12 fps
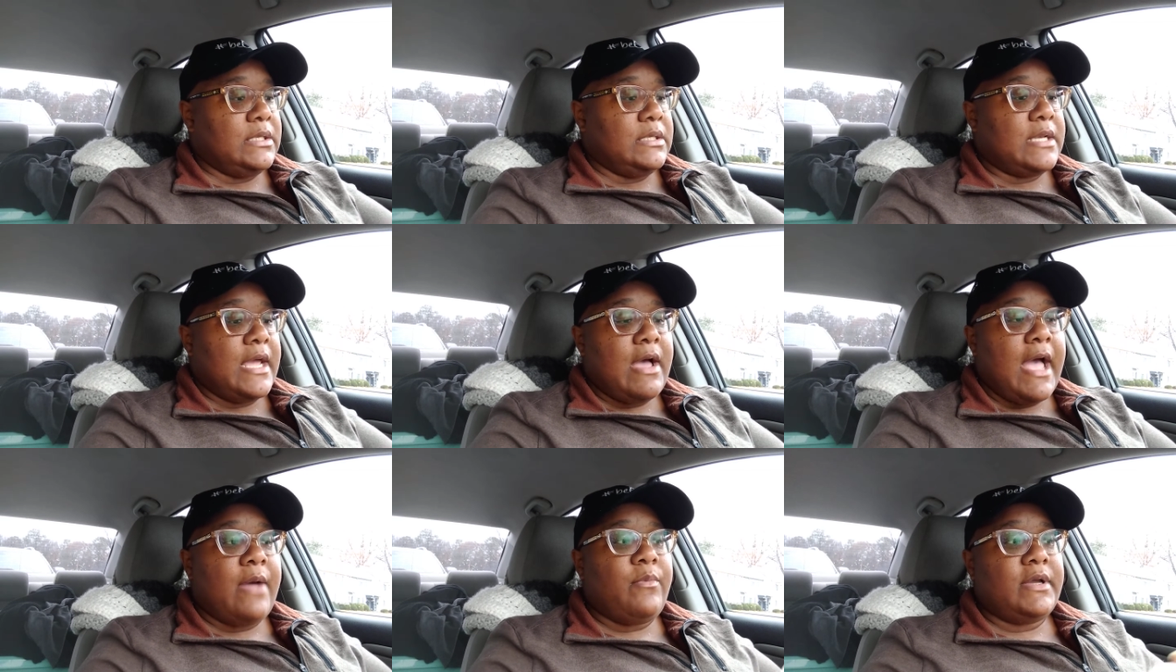Now,
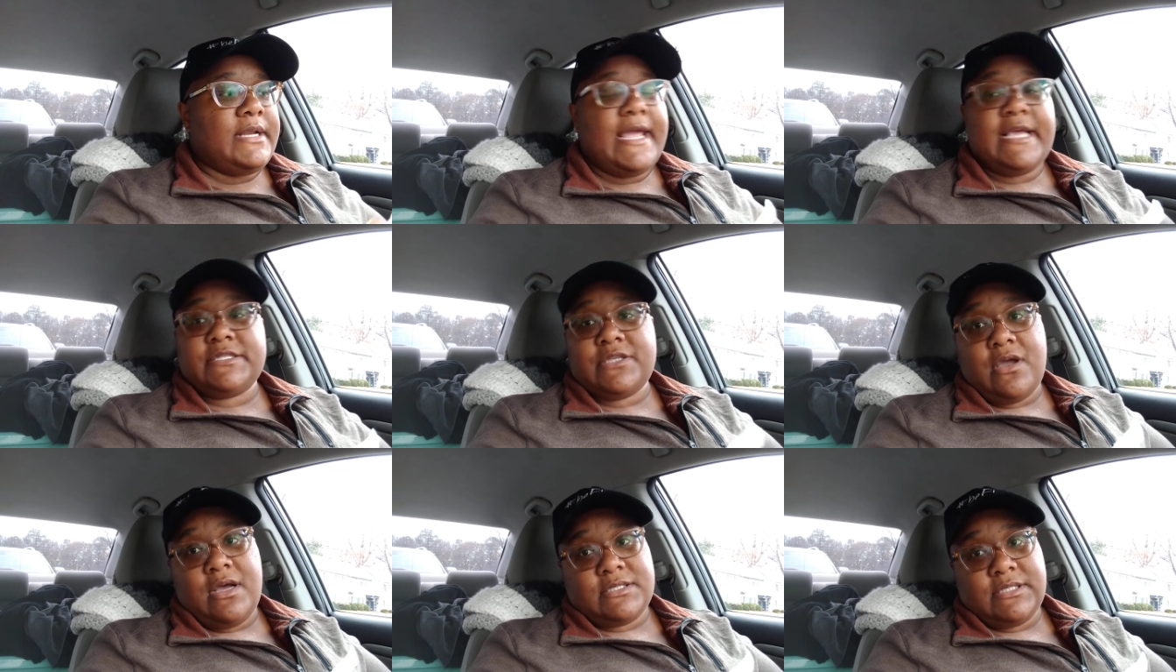I want to
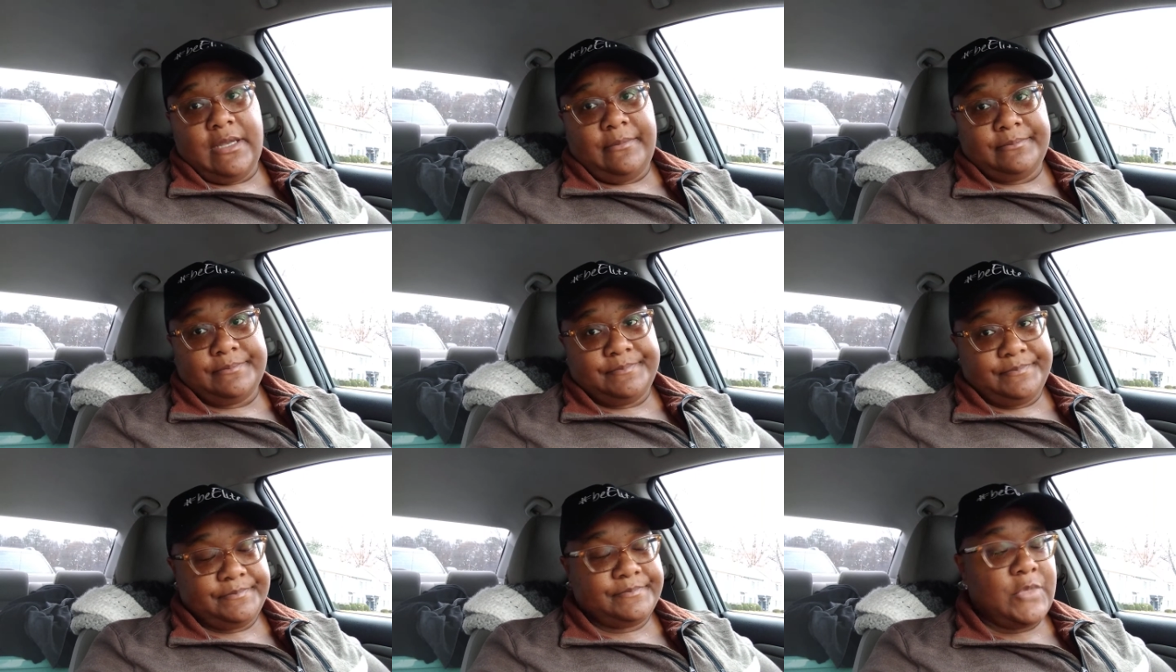ask y'all something,
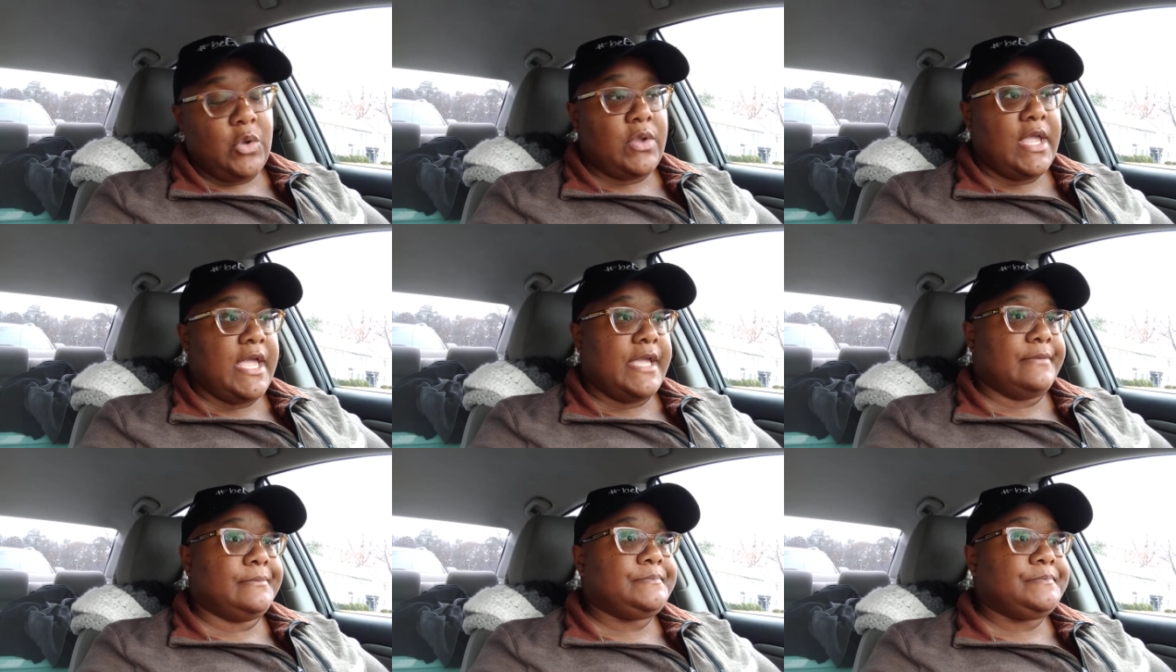okay?